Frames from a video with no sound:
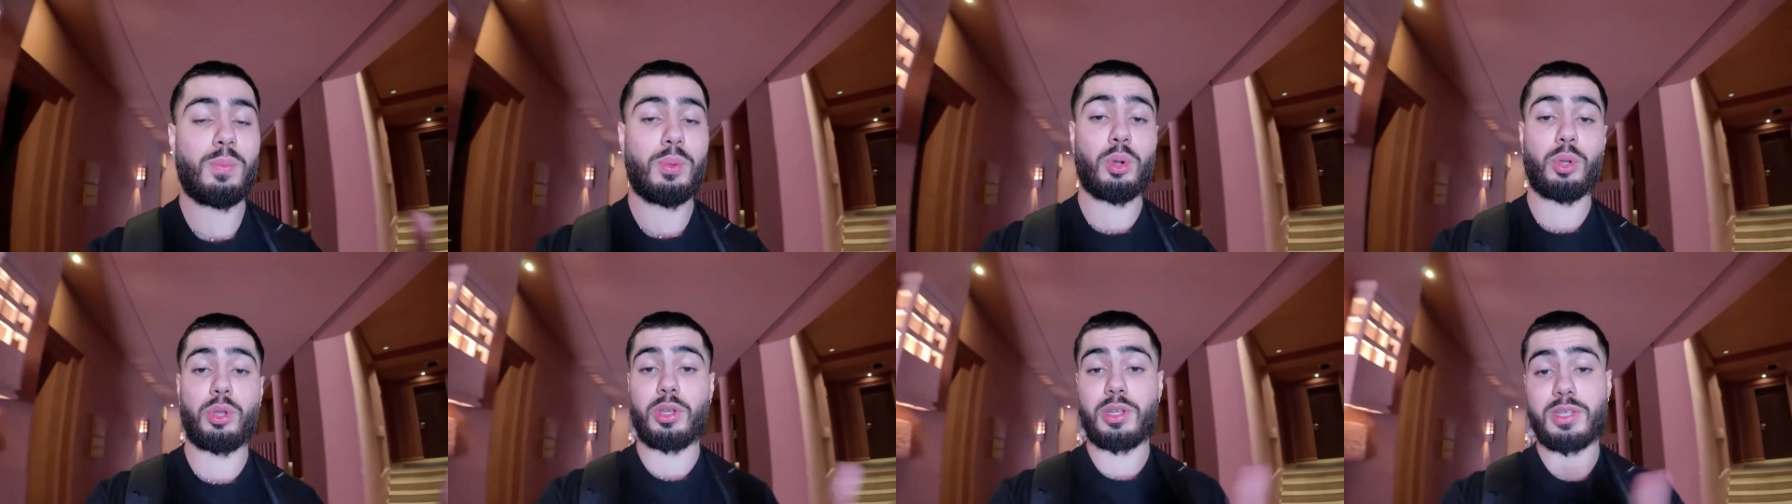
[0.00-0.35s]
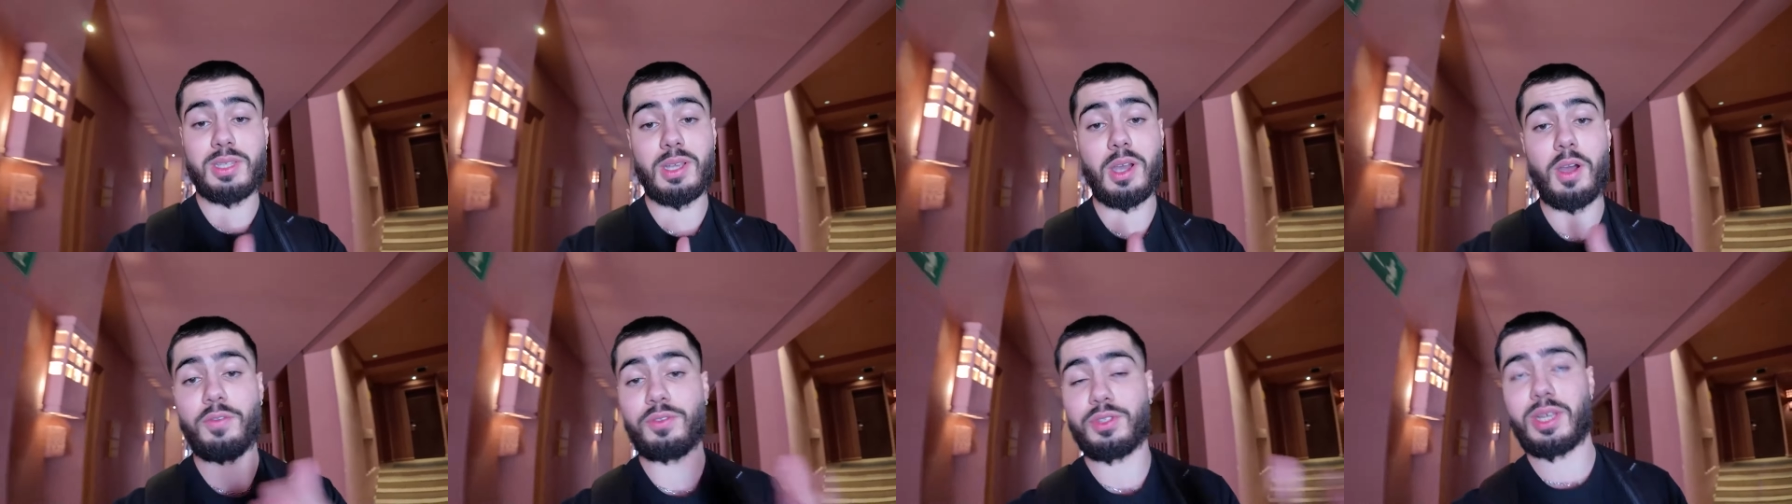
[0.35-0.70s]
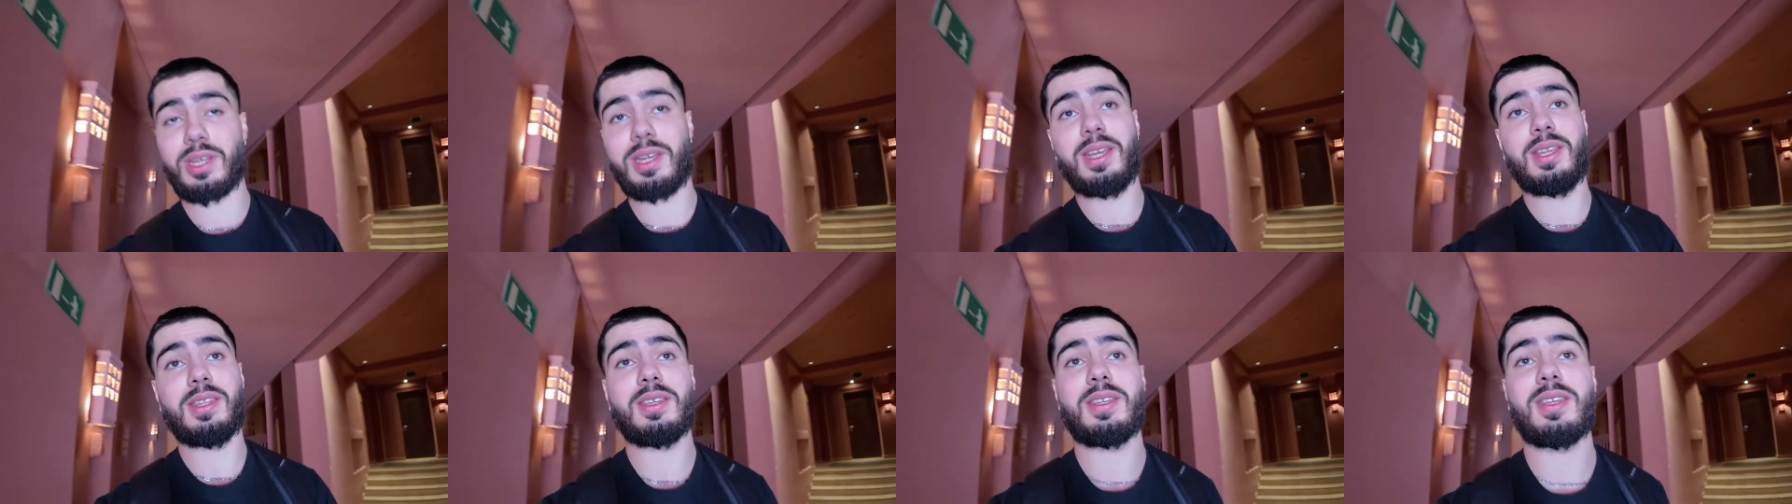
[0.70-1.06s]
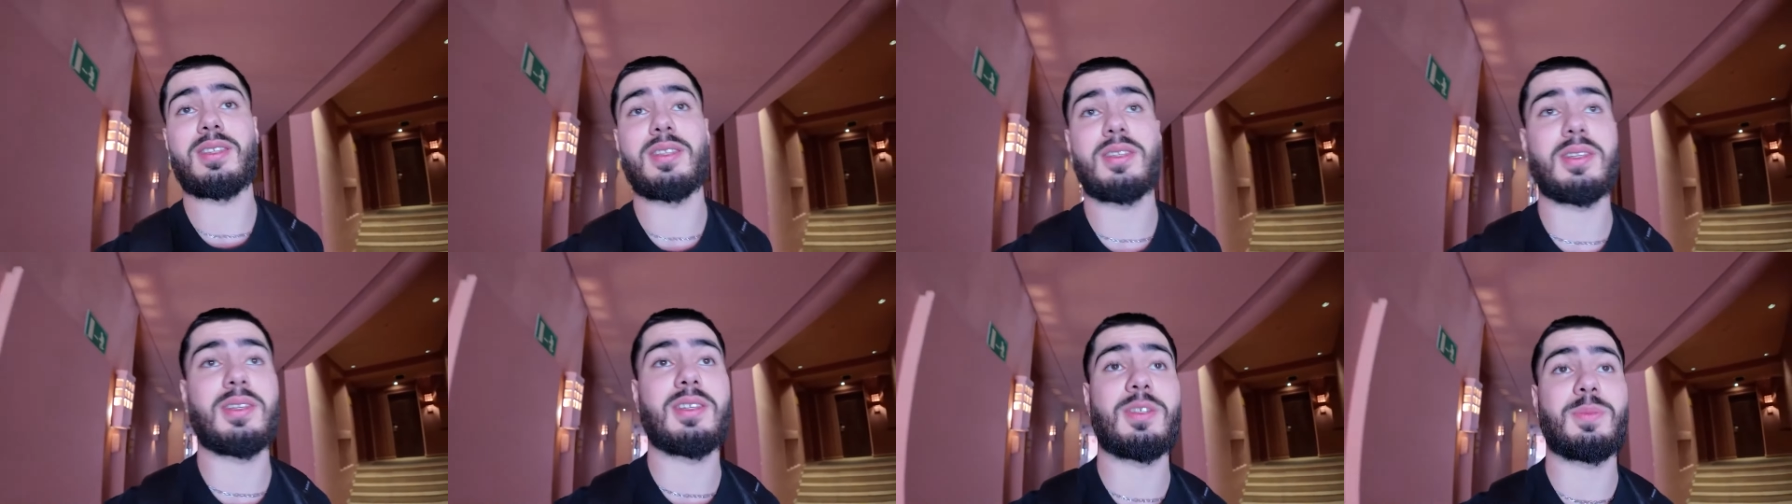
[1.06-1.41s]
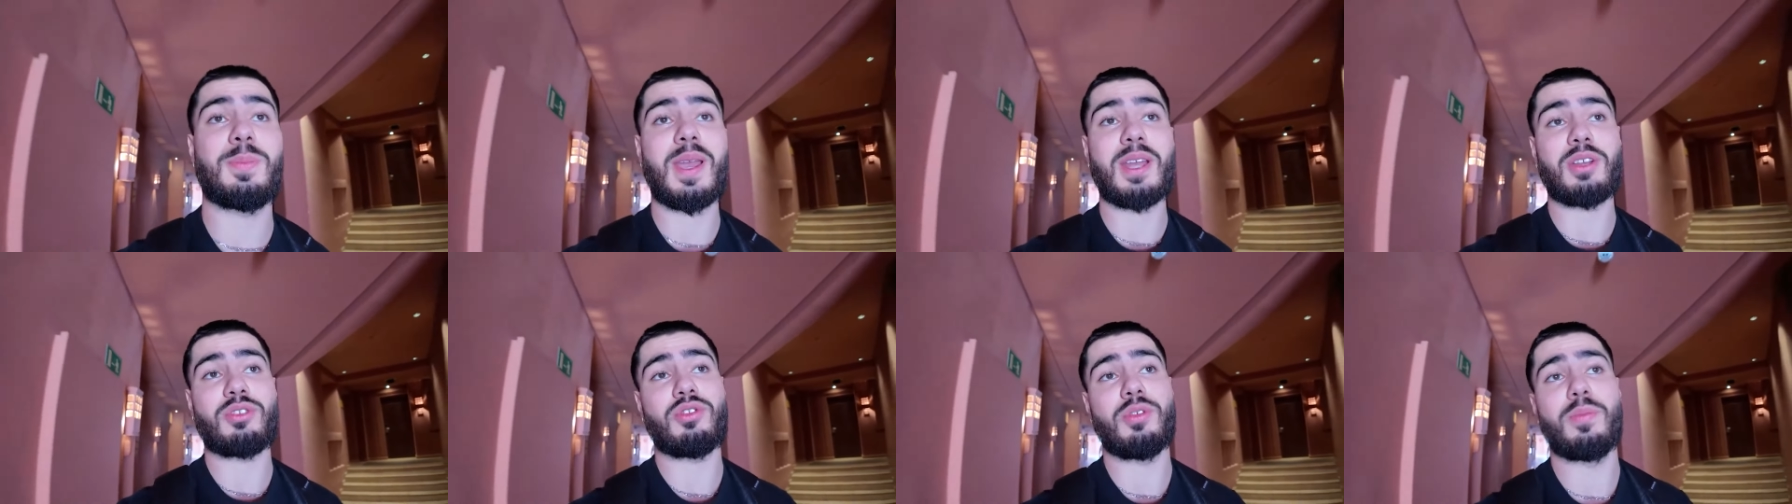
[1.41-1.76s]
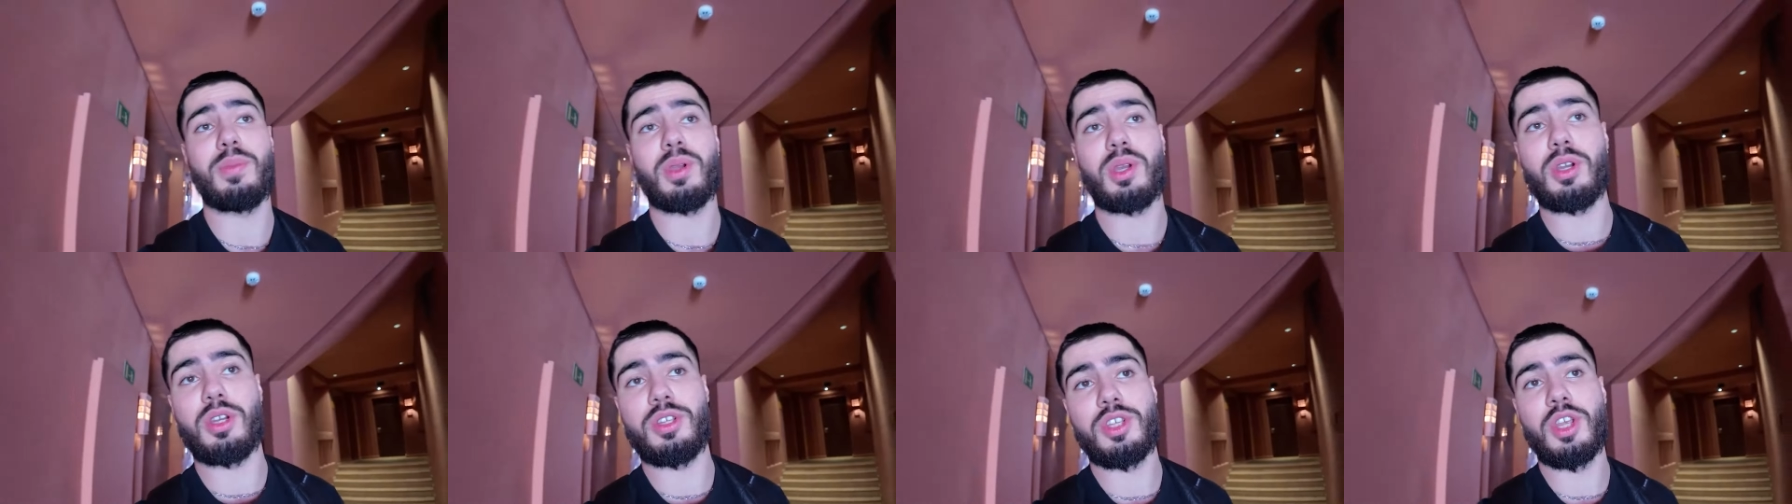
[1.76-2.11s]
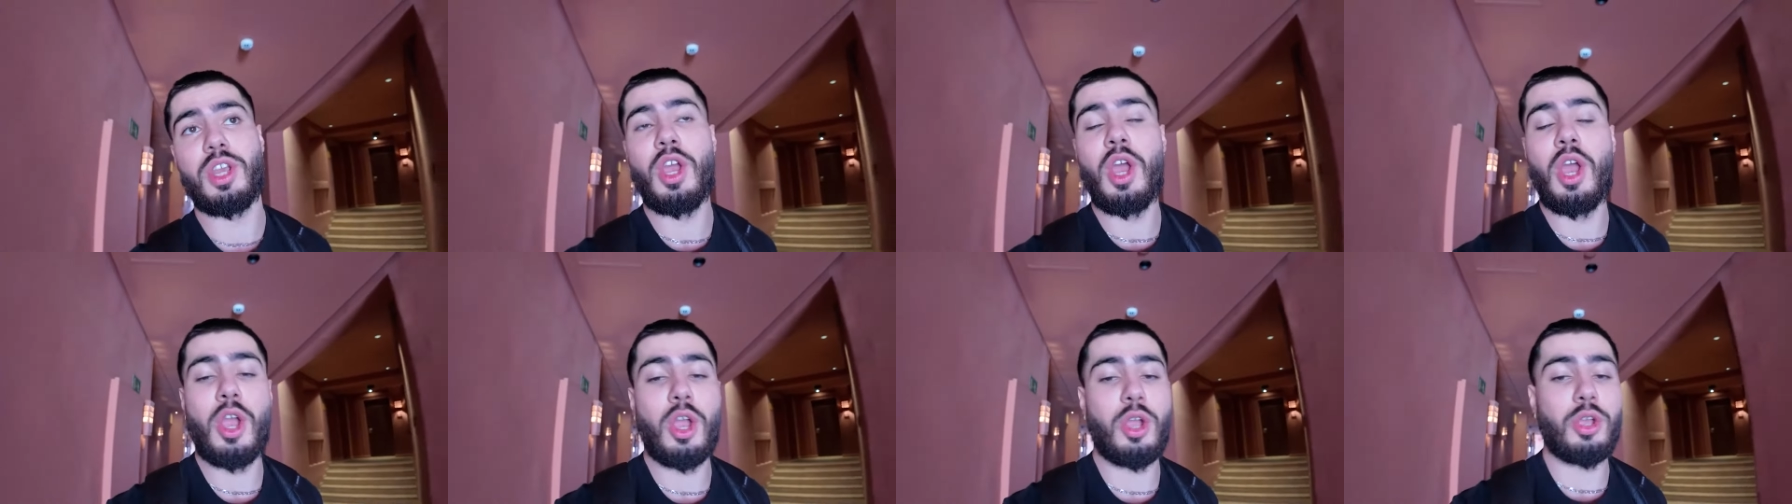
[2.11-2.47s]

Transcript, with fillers: put yourselves on either end of the spectrum because